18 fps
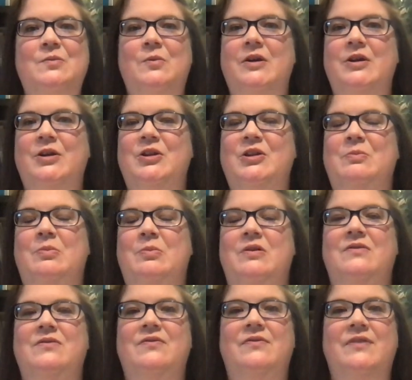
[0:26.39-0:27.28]
with
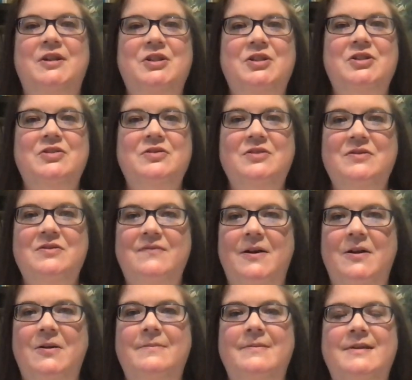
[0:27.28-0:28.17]
professional
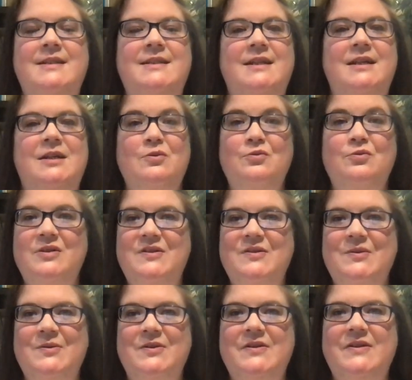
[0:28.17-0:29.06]
development and
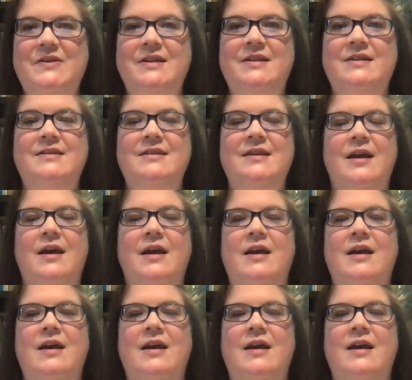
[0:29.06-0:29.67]
resources